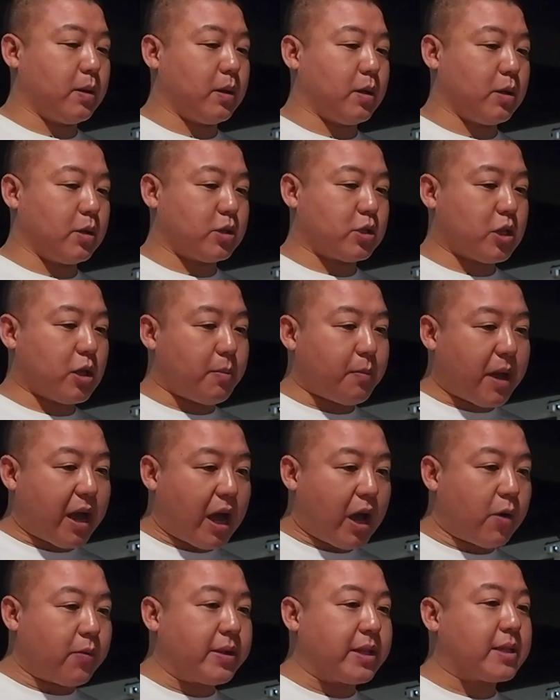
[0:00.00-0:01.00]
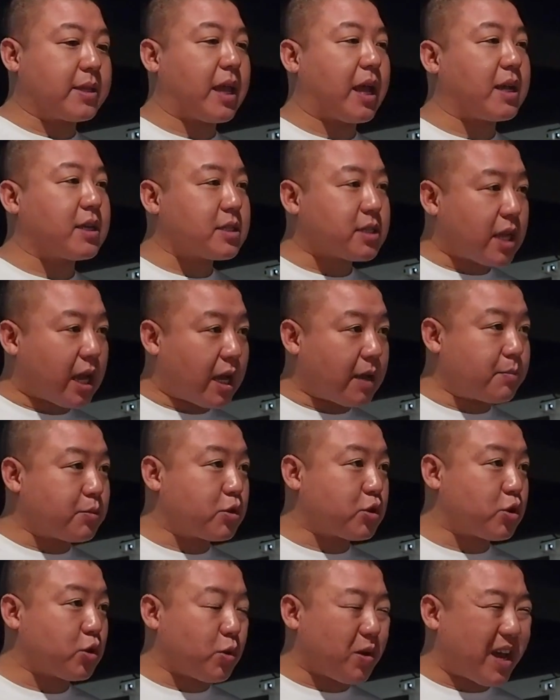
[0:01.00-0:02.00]
Somehow it takes time
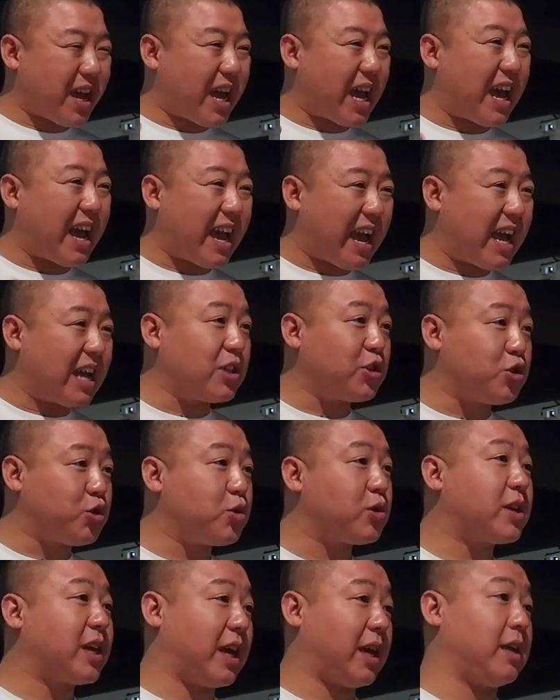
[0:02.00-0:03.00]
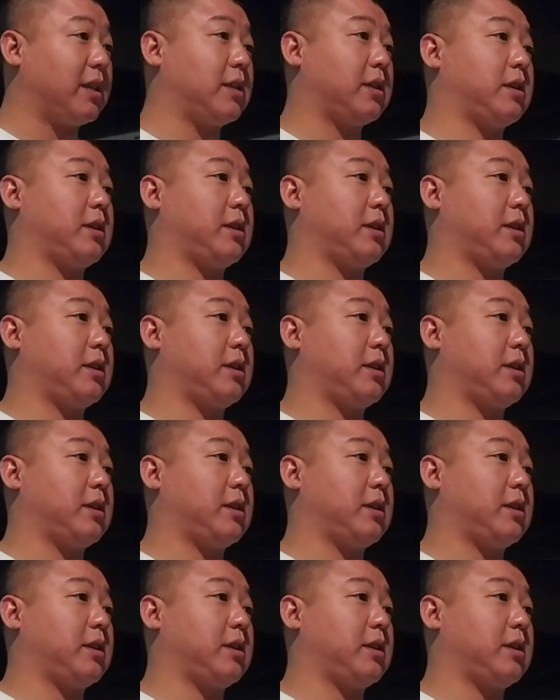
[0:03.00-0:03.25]
to educate